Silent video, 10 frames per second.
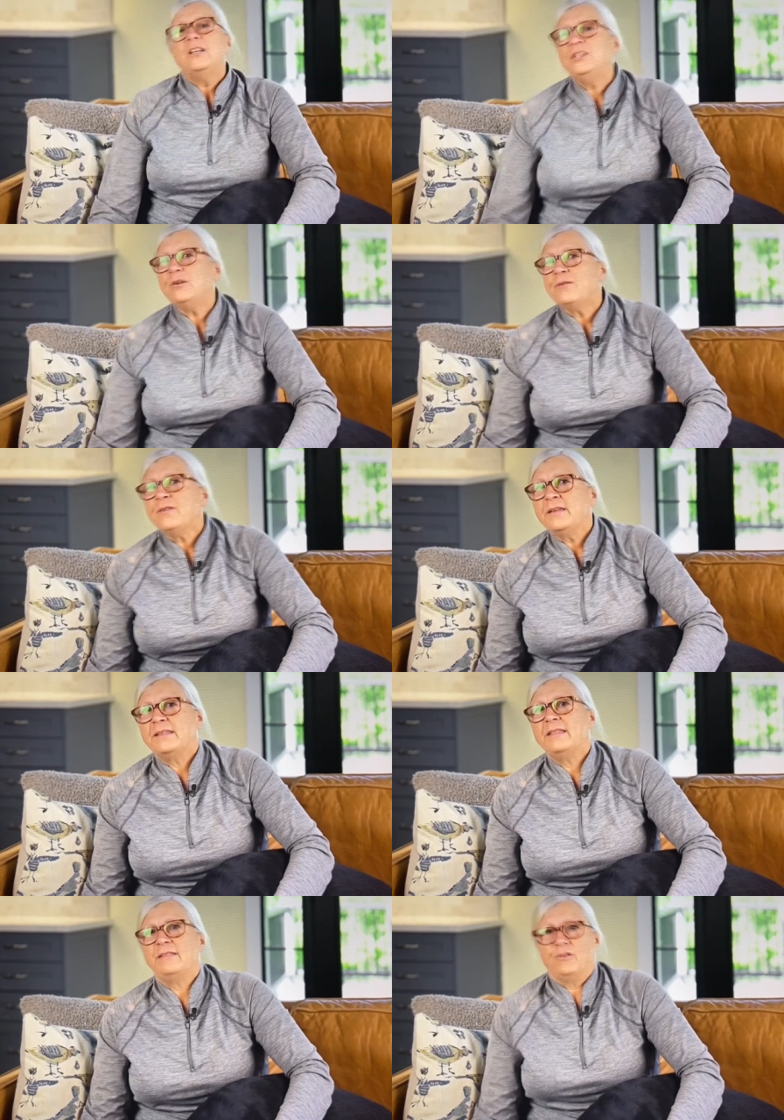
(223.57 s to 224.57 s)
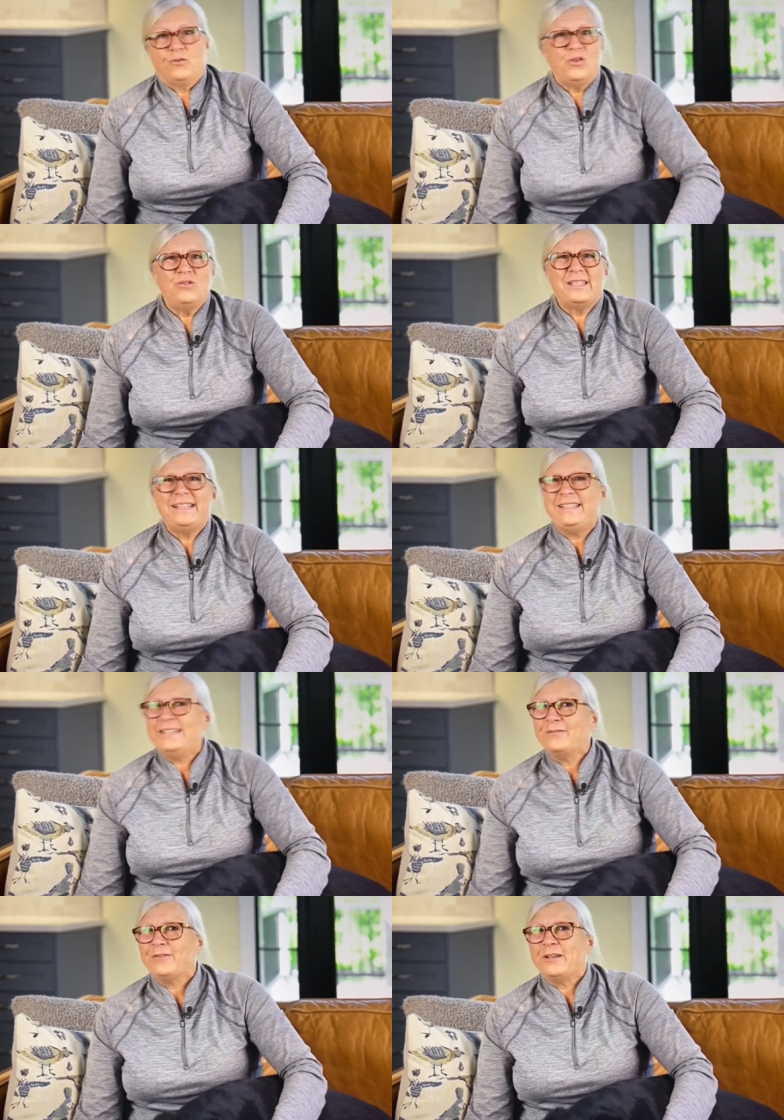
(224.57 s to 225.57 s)
do you think that they're using
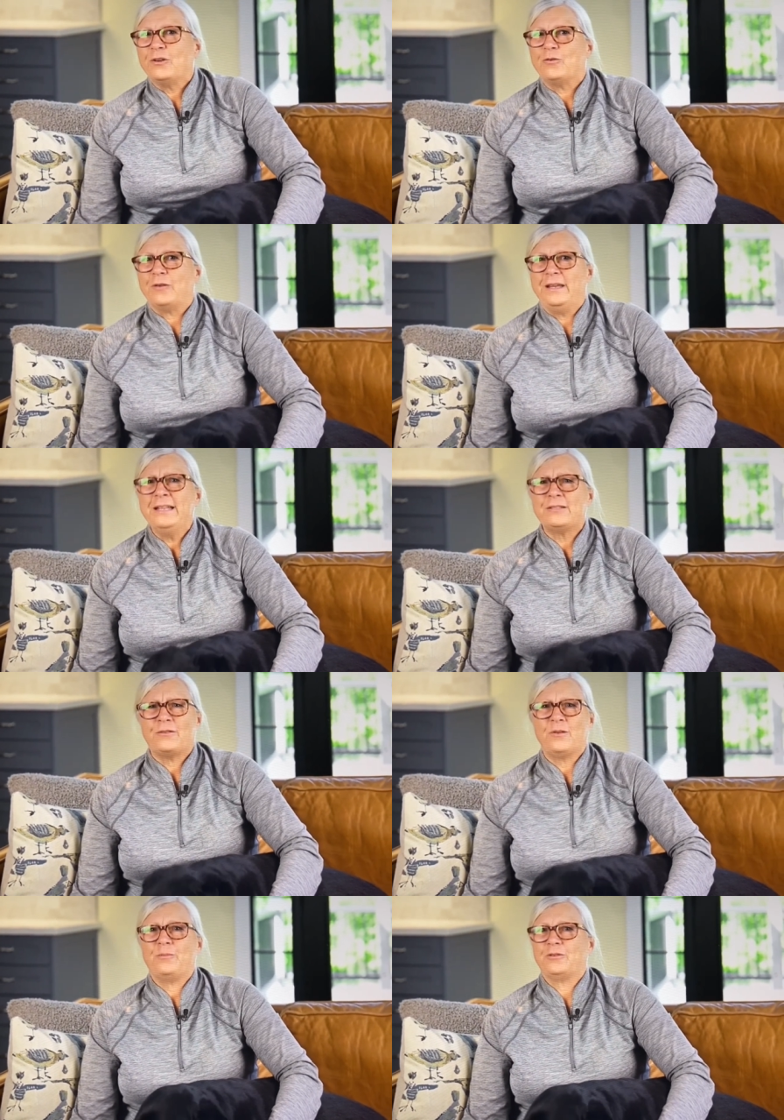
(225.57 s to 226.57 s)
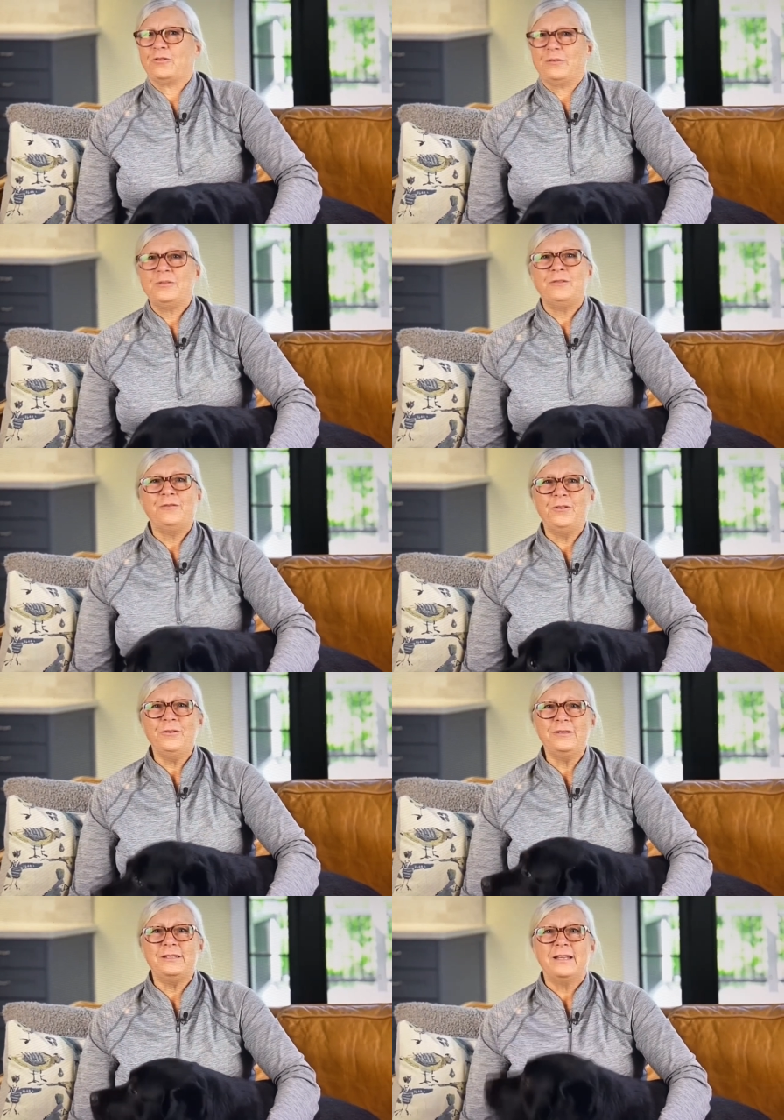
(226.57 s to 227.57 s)
different ingredients for their prescription
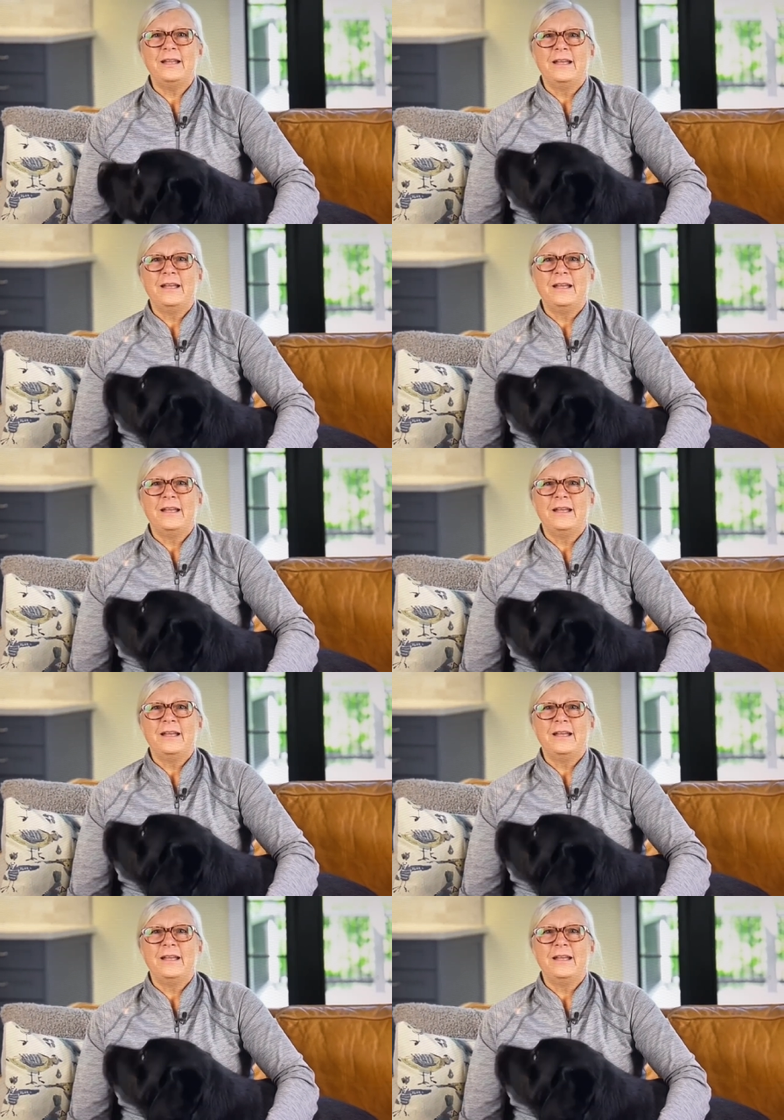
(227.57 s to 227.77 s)
foods?